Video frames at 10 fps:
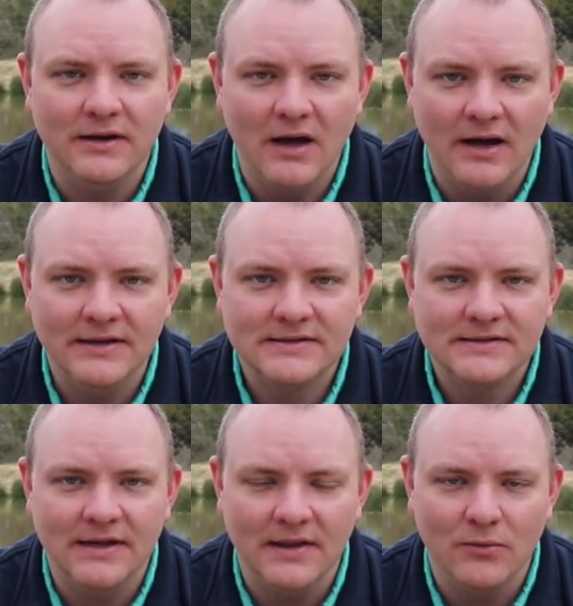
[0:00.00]

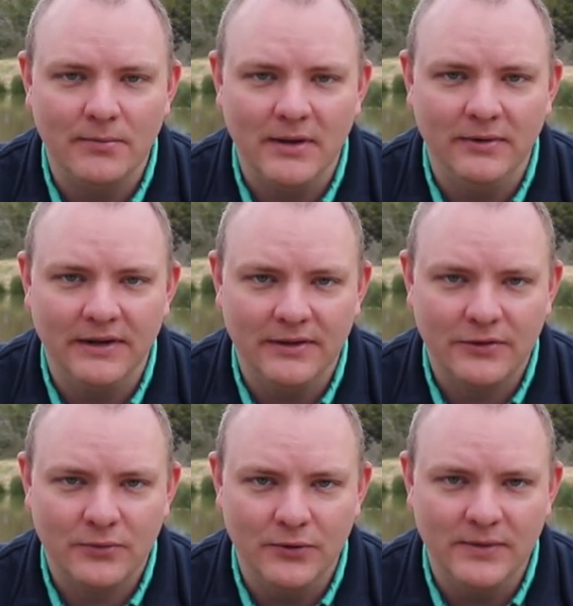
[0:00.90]
nuts and they won't be able to get
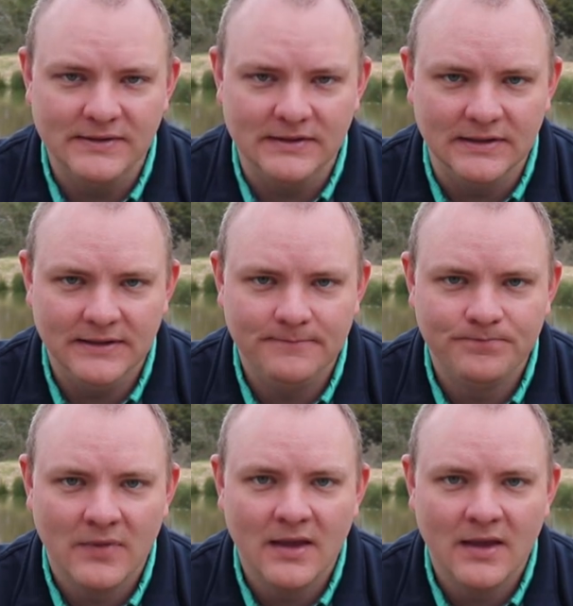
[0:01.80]
through easily.